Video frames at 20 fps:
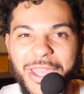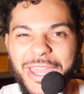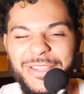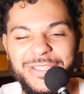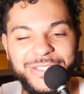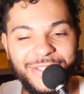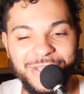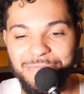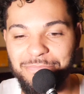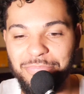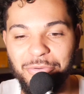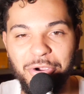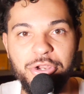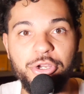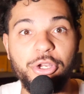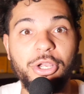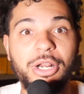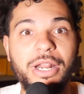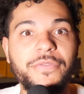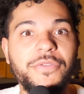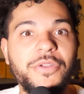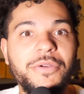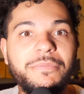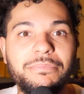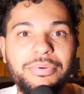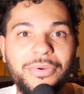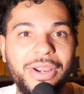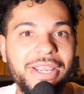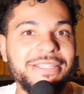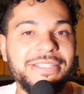At some point, you're going to have to
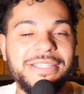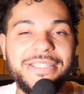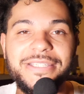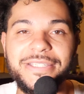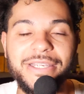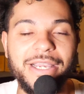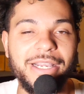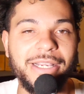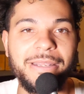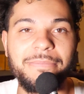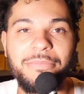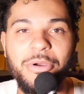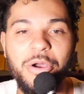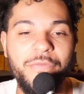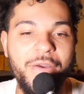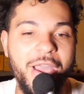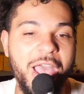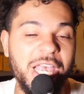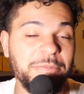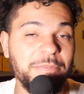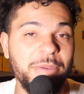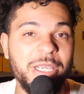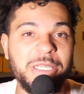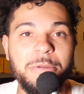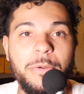embrace the suck in both aspects.